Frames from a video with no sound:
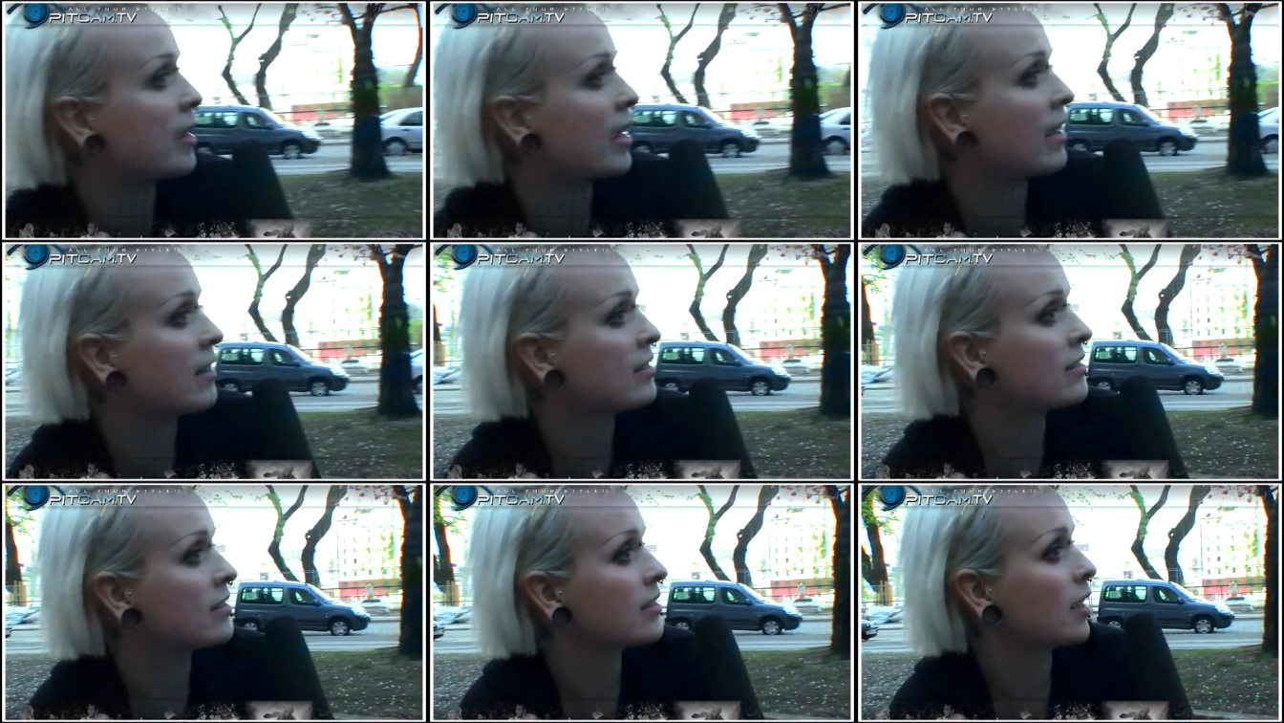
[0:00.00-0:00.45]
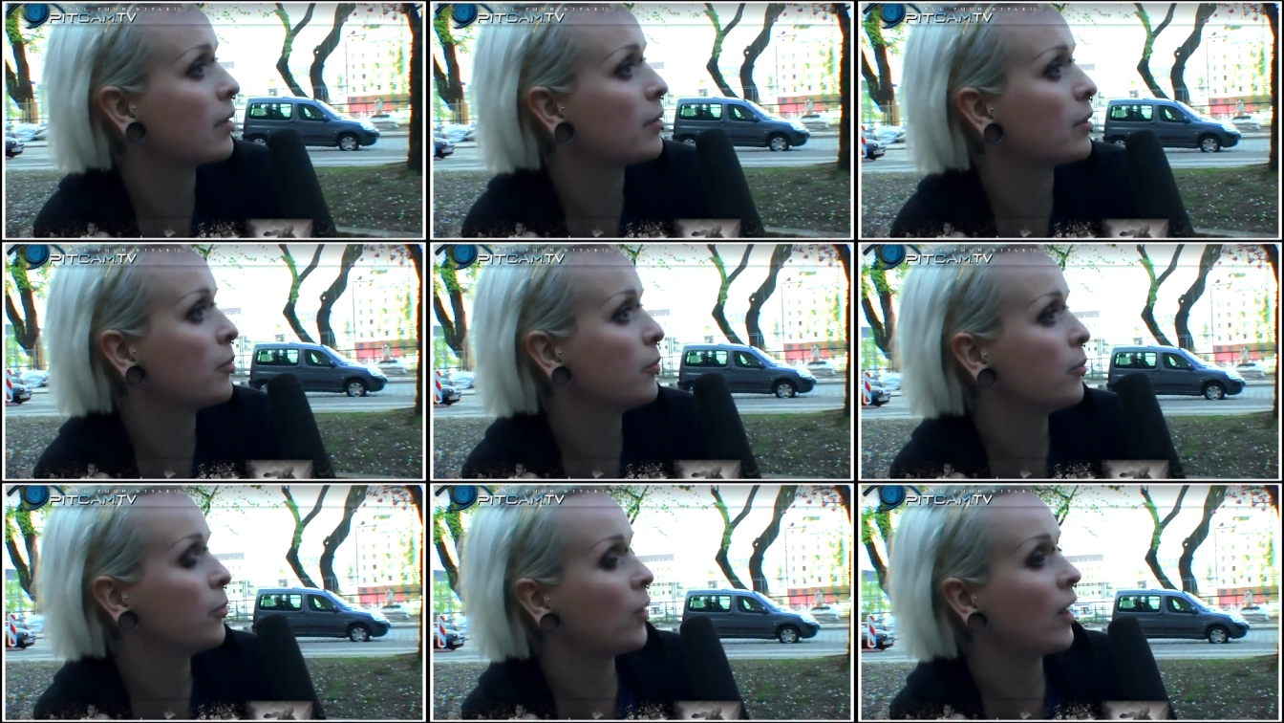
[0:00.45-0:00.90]
bands? I
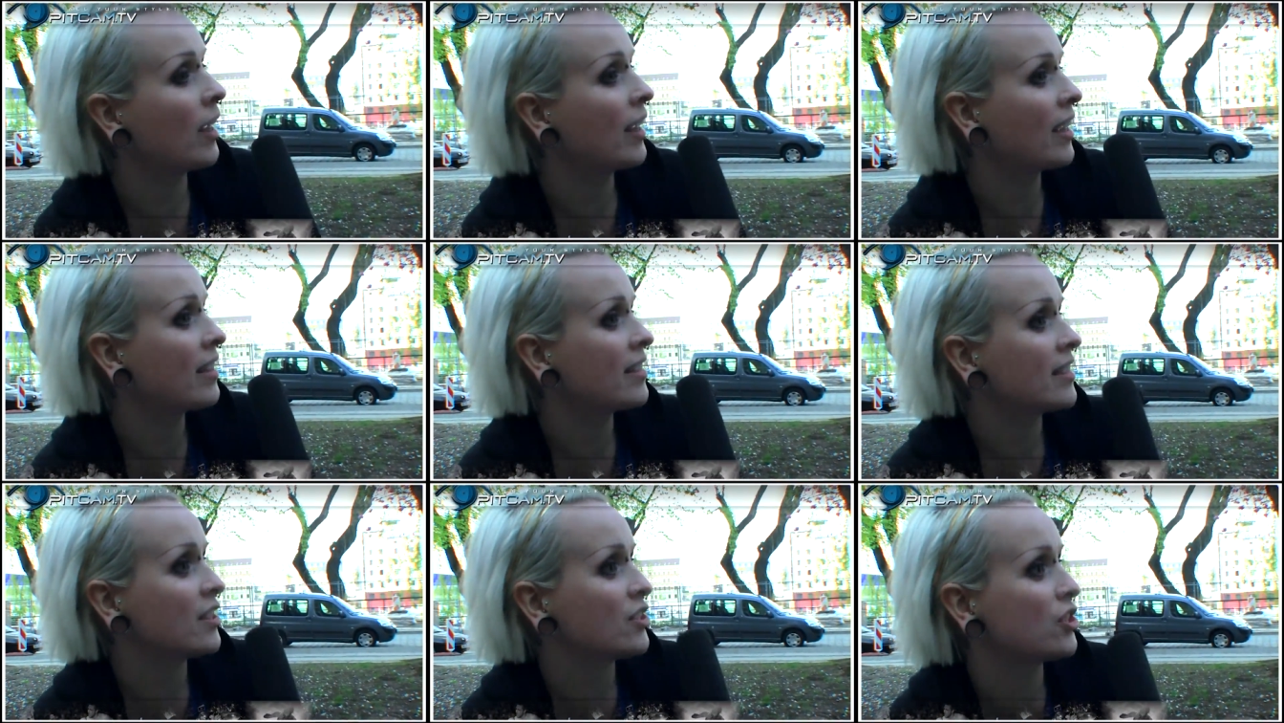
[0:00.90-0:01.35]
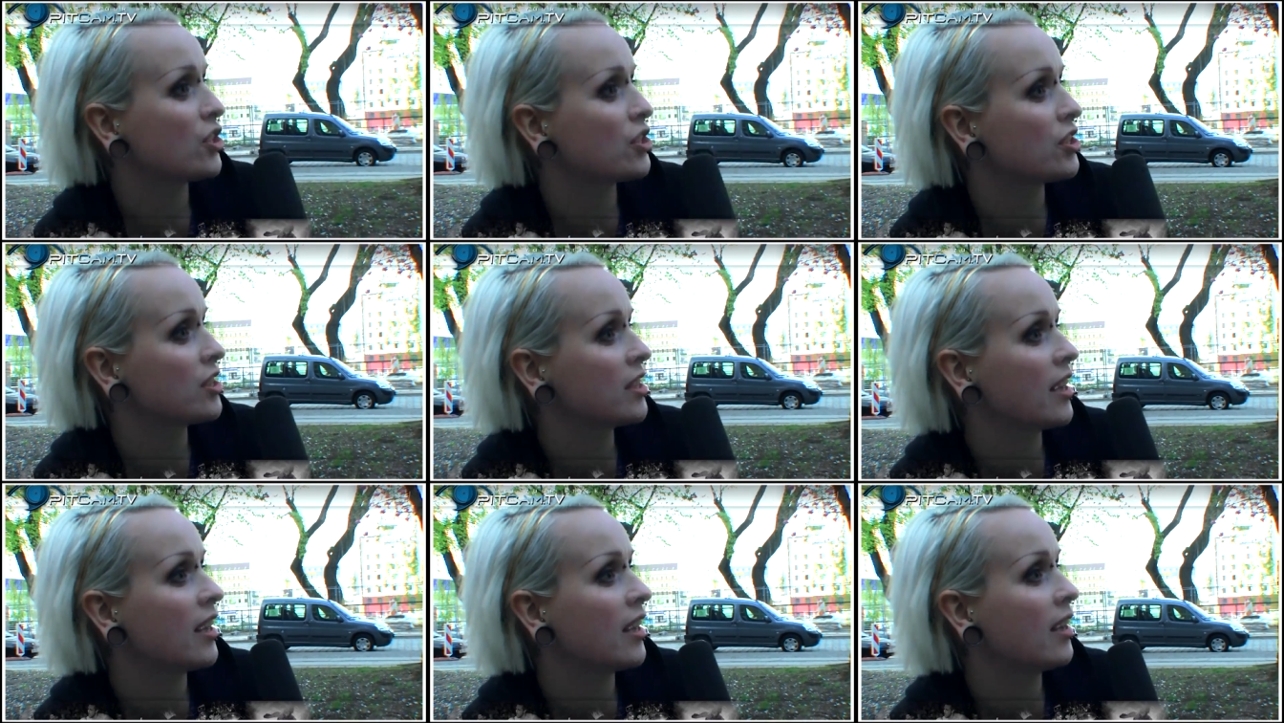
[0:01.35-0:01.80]
mean, why can't they just
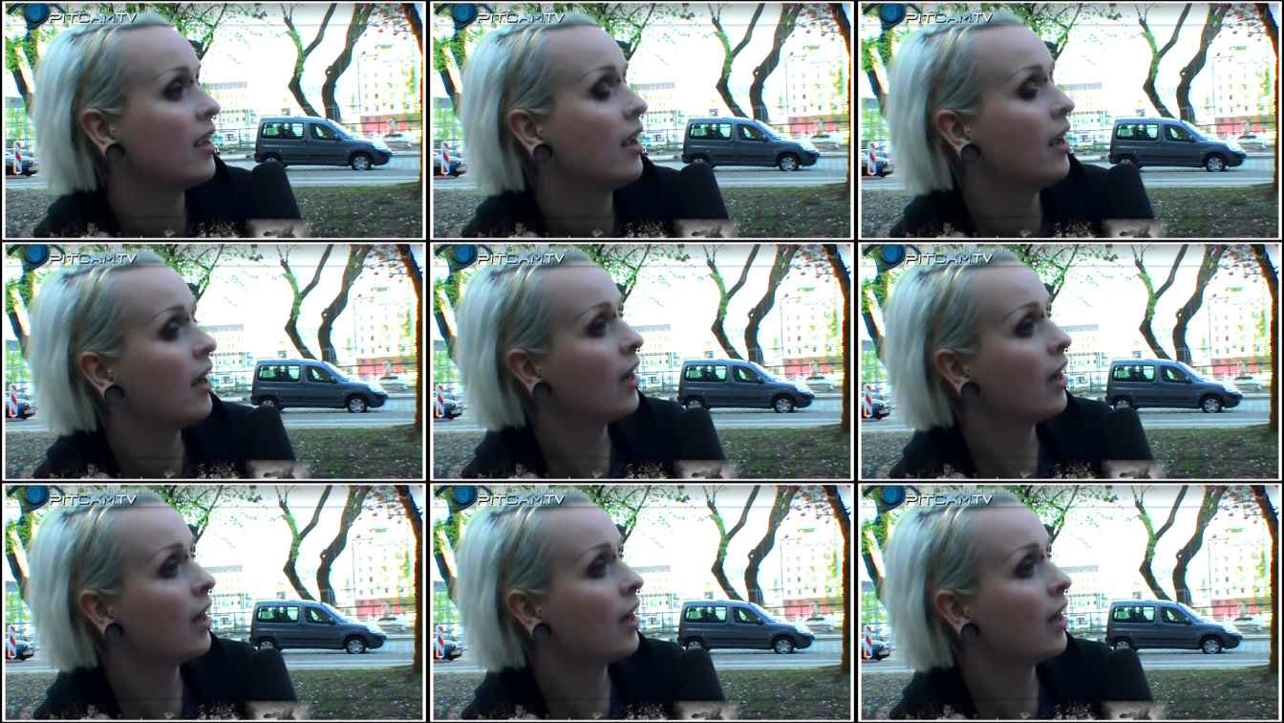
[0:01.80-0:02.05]
say,